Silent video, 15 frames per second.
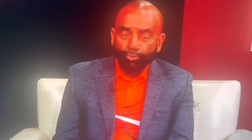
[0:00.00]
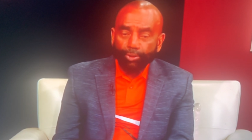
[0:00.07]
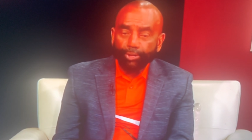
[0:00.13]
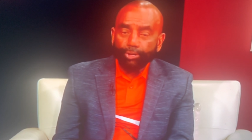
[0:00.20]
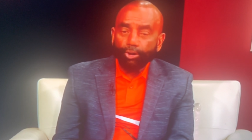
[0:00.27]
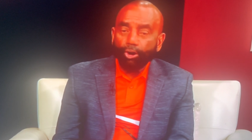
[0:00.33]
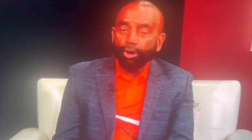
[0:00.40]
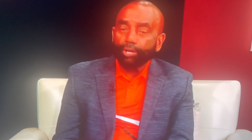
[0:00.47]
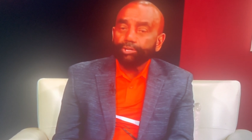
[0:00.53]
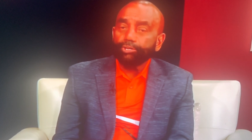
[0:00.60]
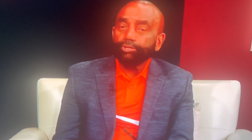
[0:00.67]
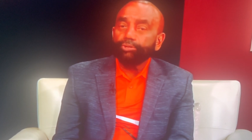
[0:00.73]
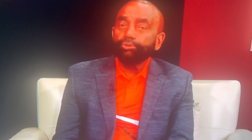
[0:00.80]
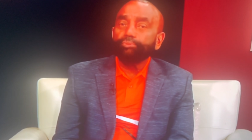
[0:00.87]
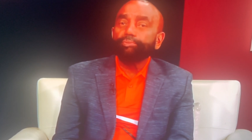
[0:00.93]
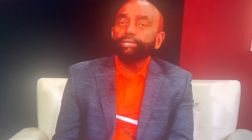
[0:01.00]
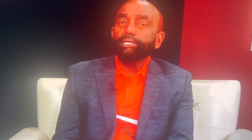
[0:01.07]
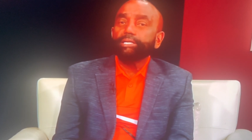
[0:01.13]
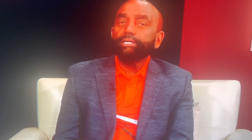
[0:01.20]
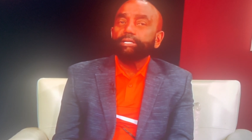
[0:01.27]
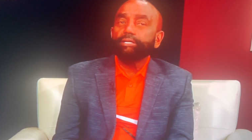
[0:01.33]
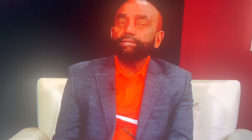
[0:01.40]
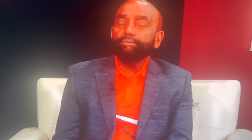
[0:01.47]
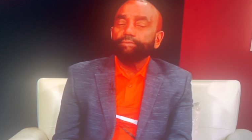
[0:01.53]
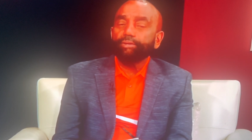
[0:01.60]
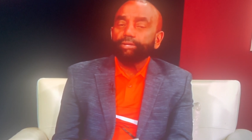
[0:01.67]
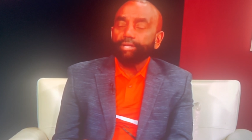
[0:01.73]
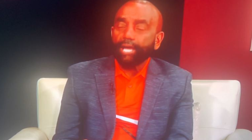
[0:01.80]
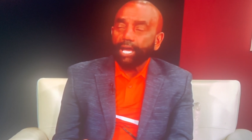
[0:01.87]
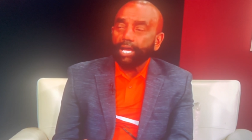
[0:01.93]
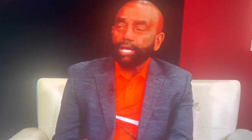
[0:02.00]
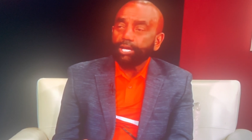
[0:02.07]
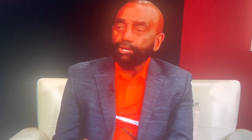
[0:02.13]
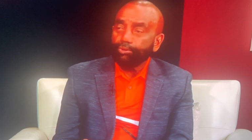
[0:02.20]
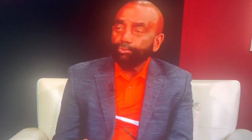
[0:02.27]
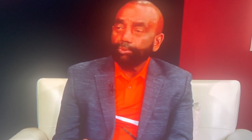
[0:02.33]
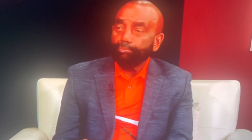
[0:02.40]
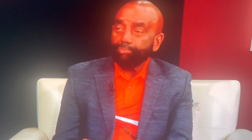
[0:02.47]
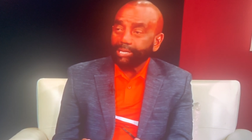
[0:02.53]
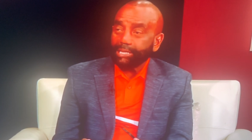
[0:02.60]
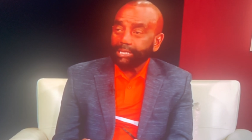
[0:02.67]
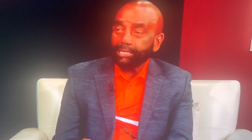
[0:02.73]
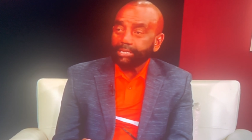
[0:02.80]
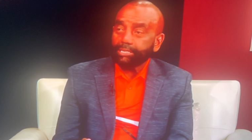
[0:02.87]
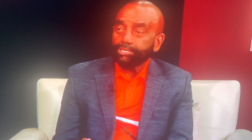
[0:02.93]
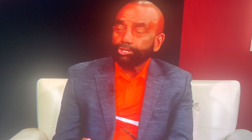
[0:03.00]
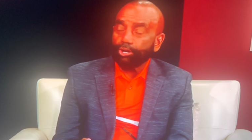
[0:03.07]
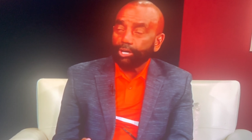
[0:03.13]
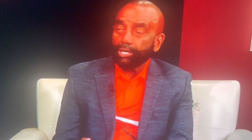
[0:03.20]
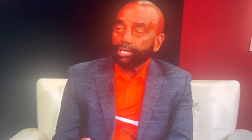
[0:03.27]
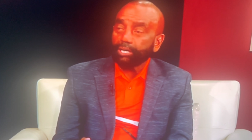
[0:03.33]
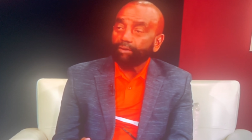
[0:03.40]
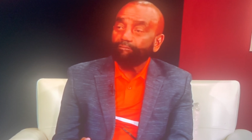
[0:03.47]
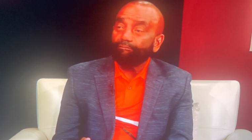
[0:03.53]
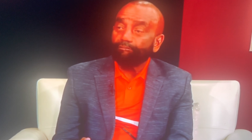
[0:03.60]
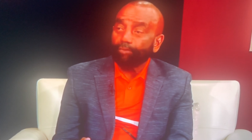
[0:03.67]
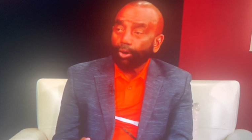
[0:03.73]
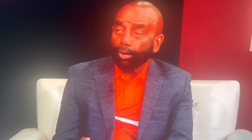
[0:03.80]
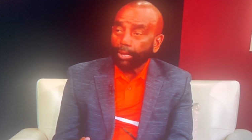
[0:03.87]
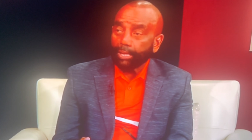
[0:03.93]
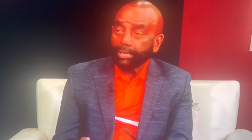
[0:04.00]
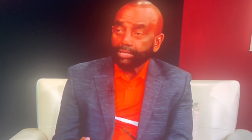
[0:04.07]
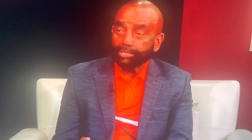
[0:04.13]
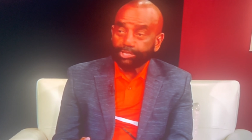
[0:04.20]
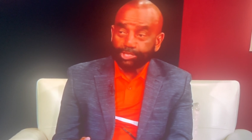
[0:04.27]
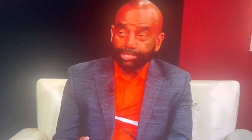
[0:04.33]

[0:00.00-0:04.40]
where they are, do you believe that human beings are in a fallen